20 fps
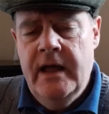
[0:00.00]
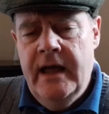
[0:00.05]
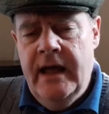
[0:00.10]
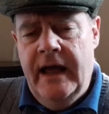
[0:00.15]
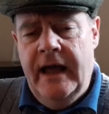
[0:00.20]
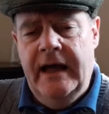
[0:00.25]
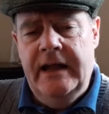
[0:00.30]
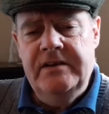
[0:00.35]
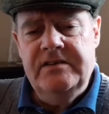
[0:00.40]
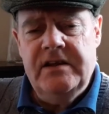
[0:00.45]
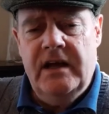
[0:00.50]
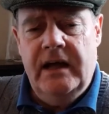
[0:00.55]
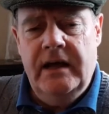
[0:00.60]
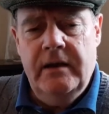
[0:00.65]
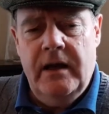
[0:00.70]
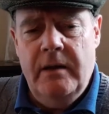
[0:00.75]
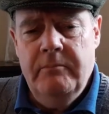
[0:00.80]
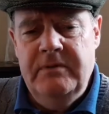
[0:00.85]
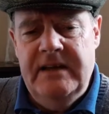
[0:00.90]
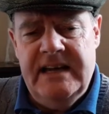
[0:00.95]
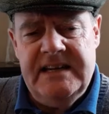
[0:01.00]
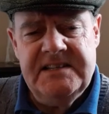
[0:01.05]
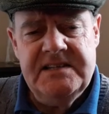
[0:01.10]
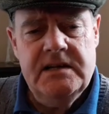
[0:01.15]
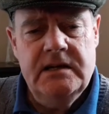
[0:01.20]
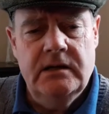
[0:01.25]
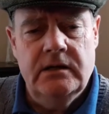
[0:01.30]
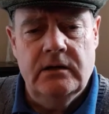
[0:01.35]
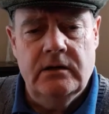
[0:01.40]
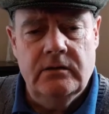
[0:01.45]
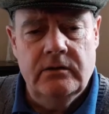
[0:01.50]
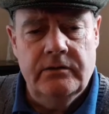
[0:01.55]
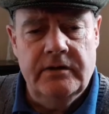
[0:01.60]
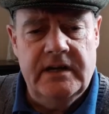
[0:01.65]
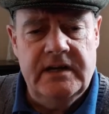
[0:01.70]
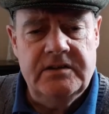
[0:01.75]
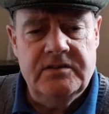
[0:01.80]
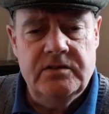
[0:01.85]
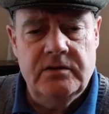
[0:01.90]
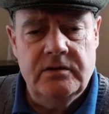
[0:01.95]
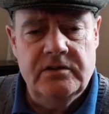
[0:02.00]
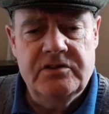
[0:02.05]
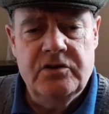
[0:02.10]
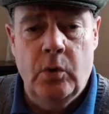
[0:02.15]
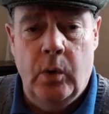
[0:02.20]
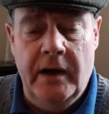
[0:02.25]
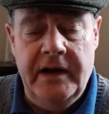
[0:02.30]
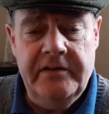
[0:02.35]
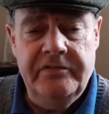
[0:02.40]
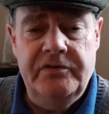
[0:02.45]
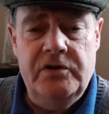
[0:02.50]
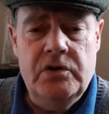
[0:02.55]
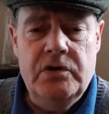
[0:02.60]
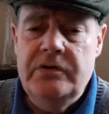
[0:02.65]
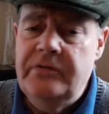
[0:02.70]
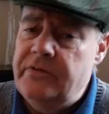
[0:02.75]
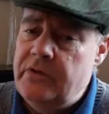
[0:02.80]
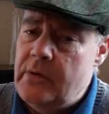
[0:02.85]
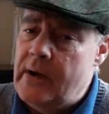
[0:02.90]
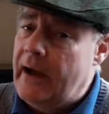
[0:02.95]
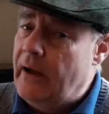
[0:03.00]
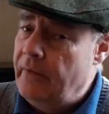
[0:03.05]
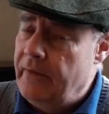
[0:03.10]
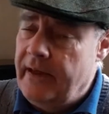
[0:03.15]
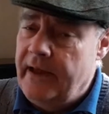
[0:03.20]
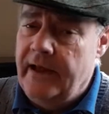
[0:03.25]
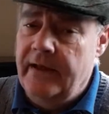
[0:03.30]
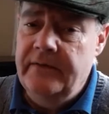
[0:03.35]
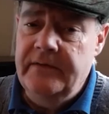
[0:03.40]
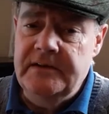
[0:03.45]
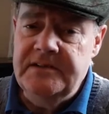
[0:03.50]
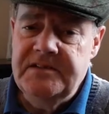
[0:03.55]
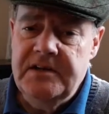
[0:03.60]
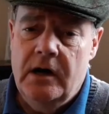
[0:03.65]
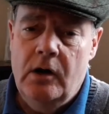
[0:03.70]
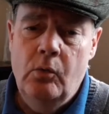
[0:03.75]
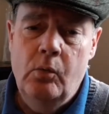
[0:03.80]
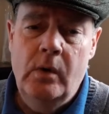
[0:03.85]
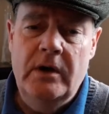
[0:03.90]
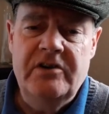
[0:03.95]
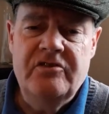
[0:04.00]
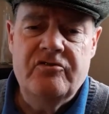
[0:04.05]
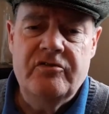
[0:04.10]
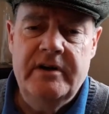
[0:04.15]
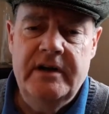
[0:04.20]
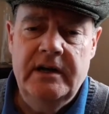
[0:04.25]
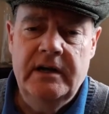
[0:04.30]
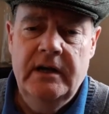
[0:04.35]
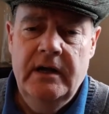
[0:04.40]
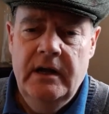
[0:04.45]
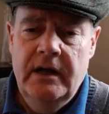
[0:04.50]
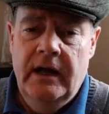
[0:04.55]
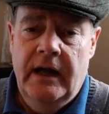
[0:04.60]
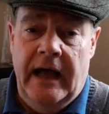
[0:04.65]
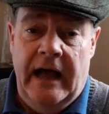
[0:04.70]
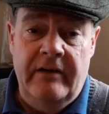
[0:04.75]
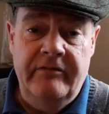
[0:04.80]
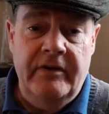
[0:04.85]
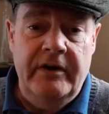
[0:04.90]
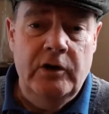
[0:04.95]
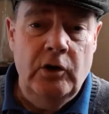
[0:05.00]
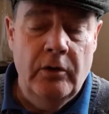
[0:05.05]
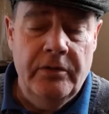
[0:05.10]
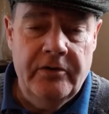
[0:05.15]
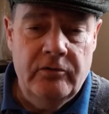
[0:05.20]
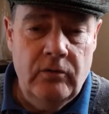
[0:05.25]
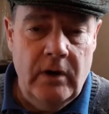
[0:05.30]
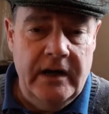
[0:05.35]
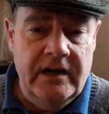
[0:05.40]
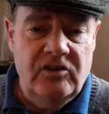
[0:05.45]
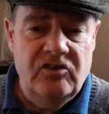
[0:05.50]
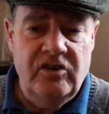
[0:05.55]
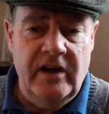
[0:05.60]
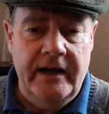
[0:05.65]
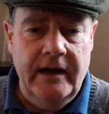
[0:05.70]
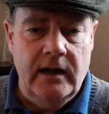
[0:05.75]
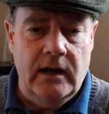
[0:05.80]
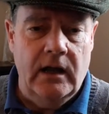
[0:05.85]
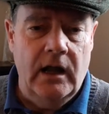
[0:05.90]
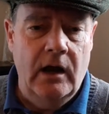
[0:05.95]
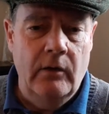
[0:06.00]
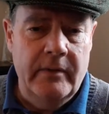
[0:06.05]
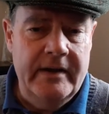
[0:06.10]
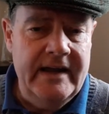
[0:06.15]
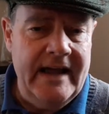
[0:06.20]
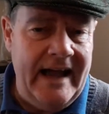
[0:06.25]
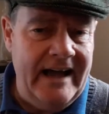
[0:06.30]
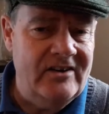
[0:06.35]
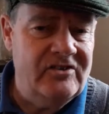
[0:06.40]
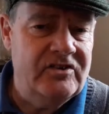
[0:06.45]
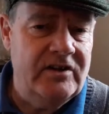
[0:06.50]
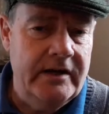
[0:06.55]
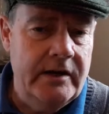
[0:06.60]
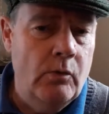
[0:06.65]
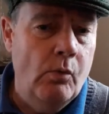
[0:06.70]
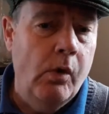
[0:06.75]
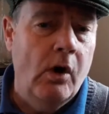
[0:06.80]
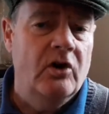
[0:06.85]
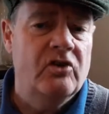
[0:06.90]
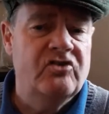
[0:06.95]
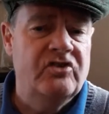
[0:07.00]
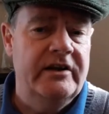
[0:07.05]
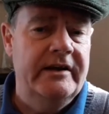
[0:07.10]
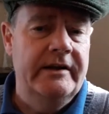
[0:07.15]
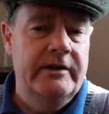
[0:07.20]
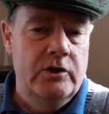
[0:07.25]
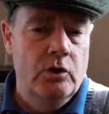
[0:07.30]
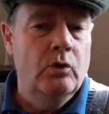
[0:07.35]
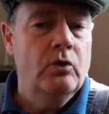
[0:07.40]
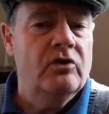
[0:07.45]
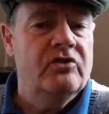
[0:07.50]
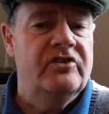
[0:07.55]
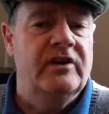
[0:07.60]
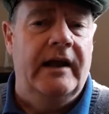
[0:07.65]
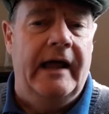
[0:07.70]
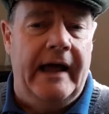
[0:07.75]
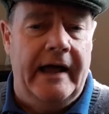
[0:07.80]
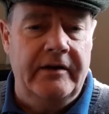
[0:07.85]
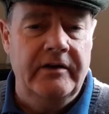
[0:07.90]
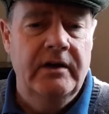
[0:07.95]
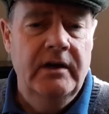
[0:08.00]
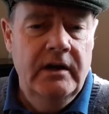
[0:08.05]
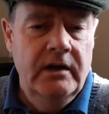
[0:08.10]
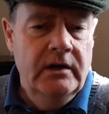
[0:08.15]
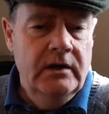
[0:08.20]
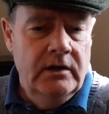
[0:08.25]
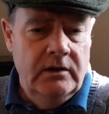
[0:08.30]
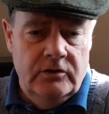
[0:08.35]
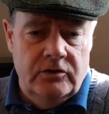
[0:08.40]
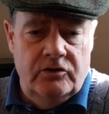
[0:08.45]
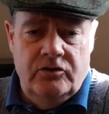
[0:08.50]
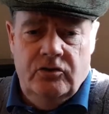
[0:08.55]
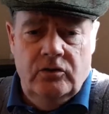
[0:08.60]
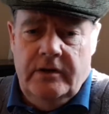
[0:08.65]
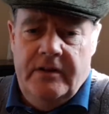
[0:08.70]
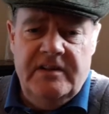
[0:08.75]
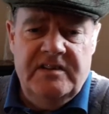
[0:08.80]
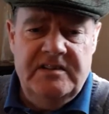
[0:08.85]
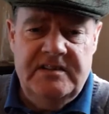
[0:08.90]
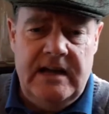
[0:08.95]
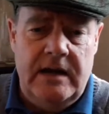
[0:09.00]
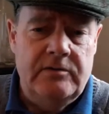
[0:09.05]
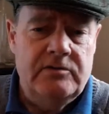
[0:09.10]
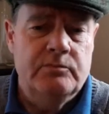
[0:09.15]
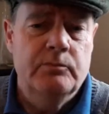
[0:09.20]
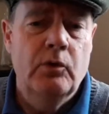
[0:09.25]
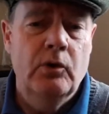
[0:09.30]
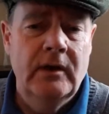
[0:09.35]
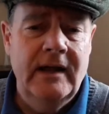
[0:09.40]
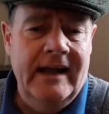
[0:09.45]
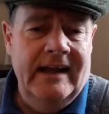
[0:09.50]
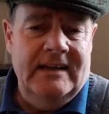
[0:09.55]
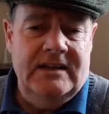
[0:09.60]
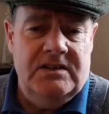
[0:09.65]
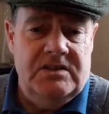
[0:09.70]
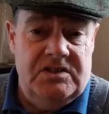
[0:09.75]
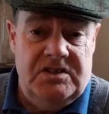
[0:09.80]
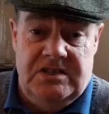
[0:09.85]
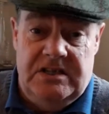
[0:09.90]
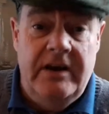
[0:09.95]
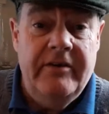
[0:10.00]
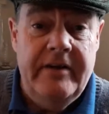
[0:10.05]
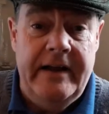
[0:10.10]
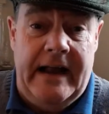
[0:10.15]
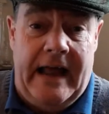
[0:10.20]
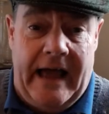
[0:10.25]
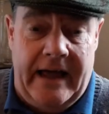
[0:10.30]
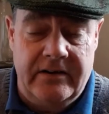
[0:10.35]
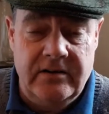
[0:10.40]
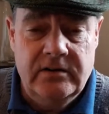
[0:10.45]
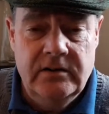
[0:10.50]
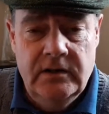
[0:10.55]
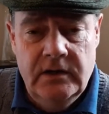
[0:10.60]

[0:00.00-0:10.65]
And I'm guessing that there's quite a few of you out there that are wondering, have I got the right channel? Are we actually watching Yorkshire Lad? Surely this sounds more like Surrey Lad.